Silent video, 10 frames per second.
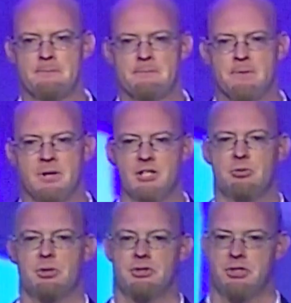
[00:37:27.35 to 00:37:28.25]
It swells
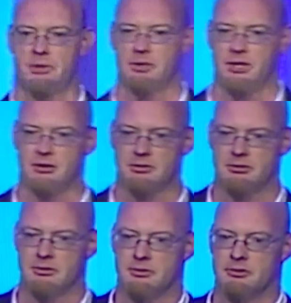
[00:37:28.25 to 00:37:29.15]
up, right?
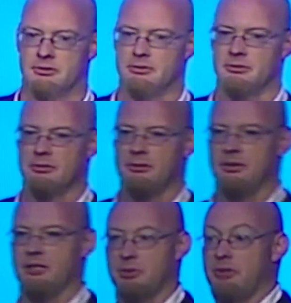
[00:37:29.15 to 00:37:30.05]
That's
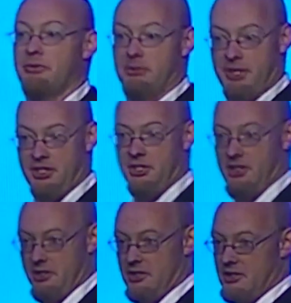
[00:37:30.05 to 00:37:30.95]
what inflammation is,
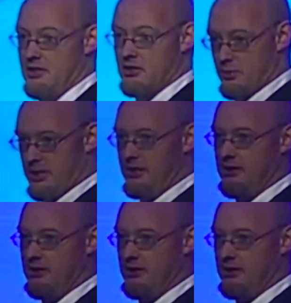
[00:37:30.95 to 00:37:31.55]
isn't it? Swelling?